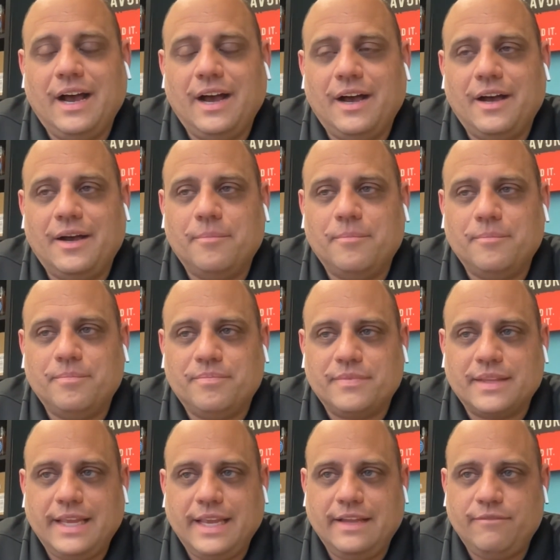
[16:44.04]
Um,
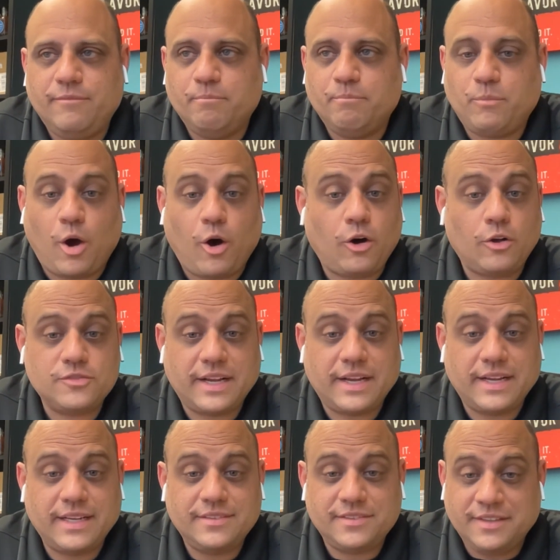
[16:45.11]
in all
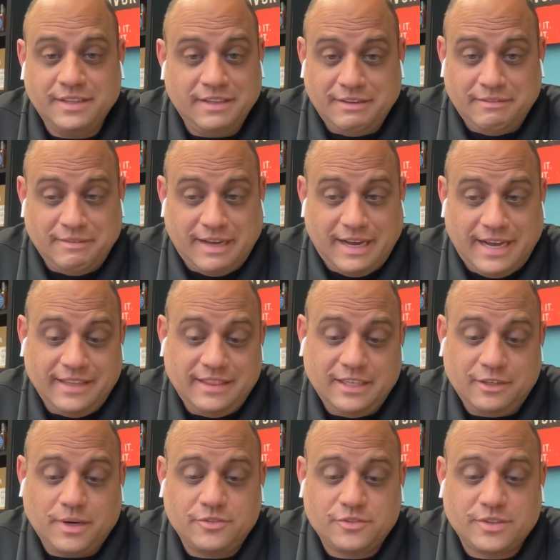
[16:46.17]
sides, I
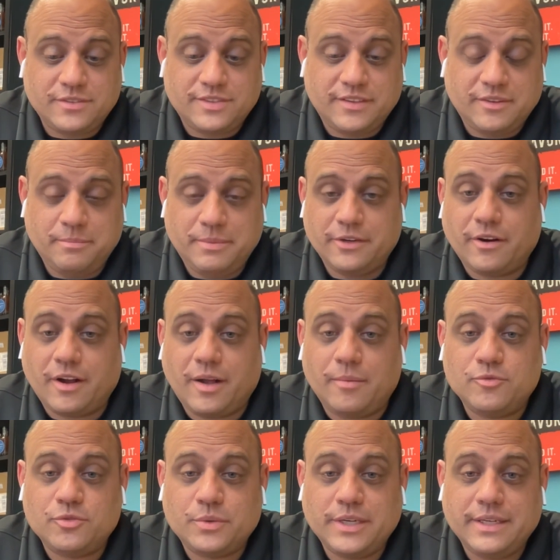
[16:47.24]
think restaurants have the bigger
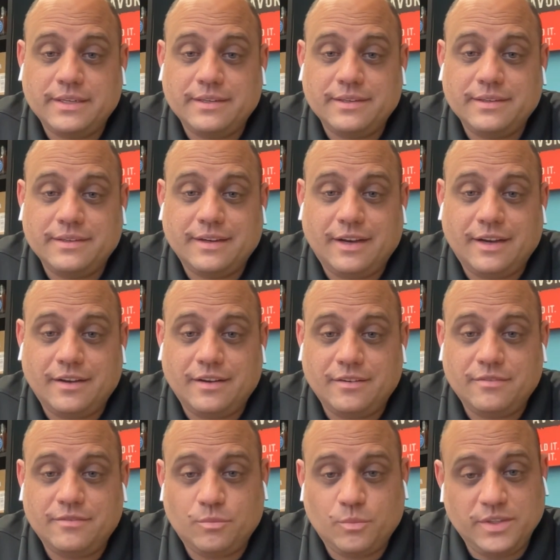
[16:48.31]
upswing
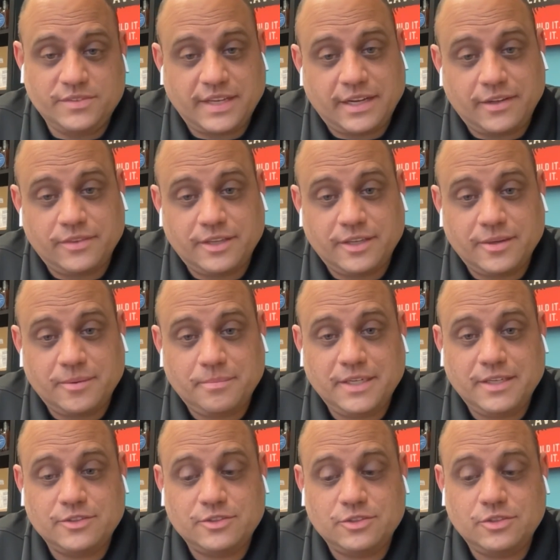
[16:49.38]
of what's out there
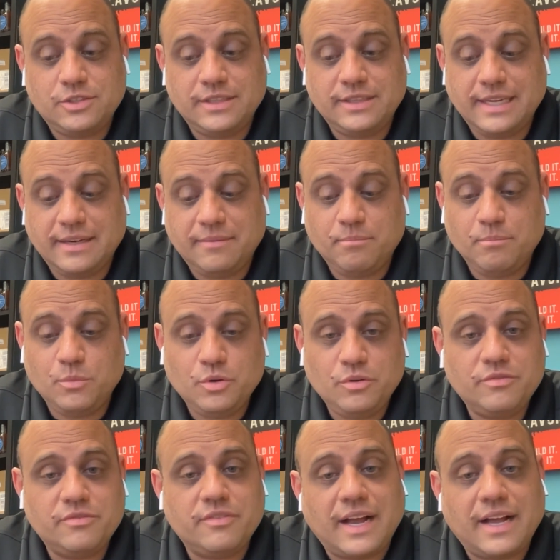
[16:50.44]
because you can then
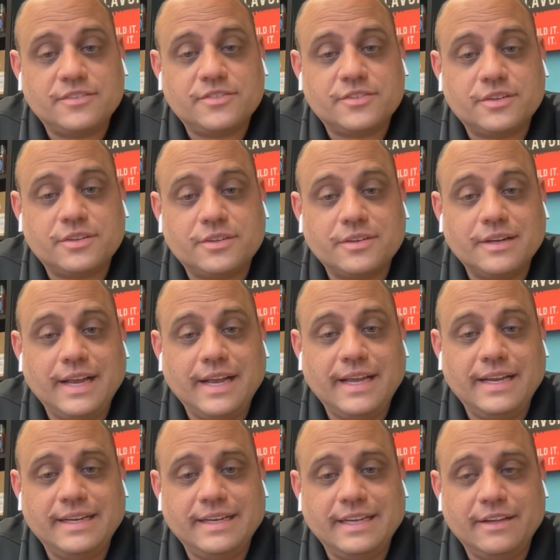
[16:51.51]
move faster.
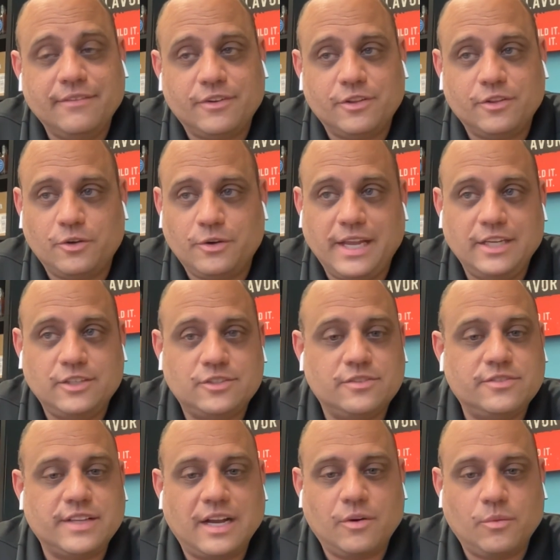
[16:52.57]
And if a location
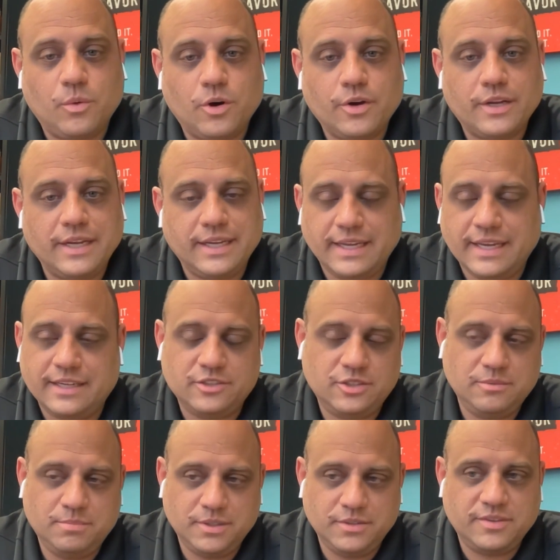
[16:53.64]
is not working,
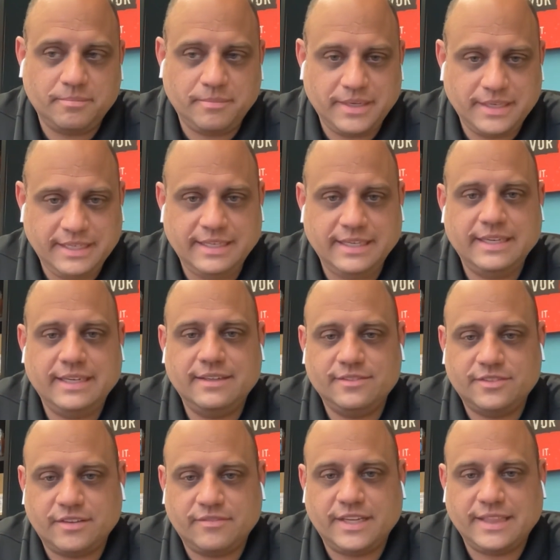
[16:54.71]
yes, you put some money in
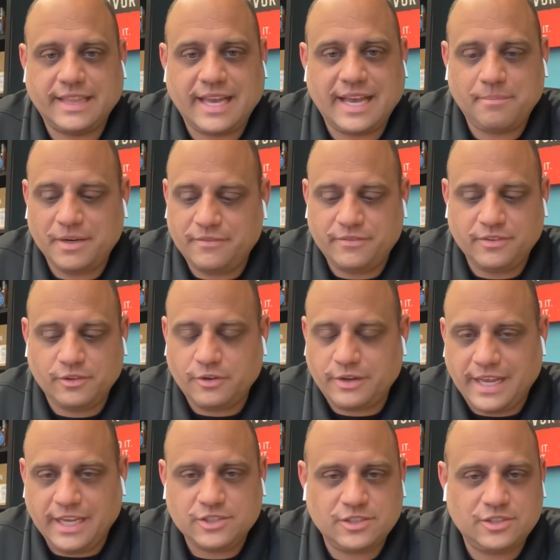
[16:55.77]
and stuff like that. But if the
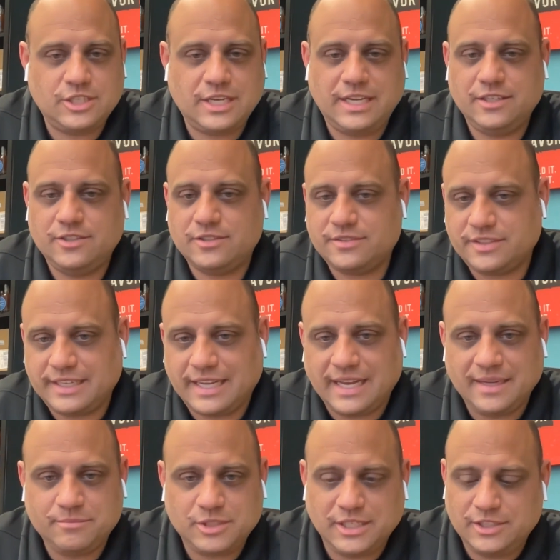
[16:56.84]
location changes, the
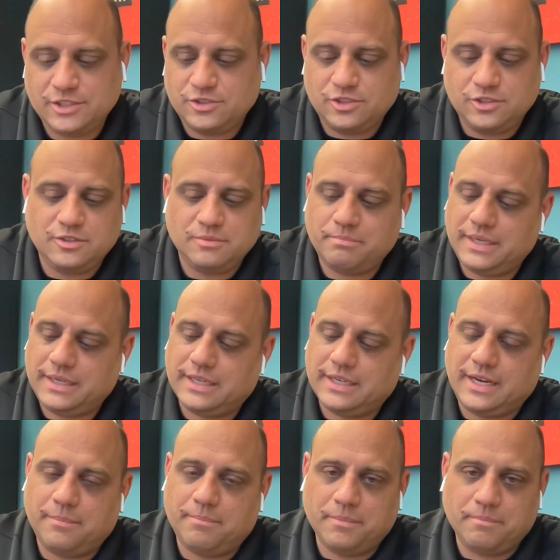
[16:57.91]
time changes, you can pick
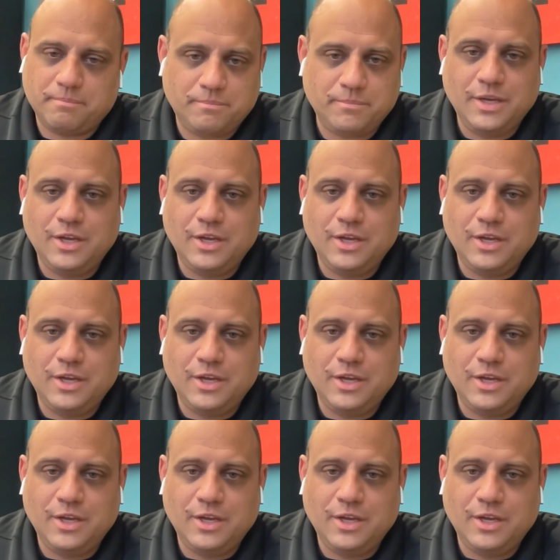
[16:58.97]
it up and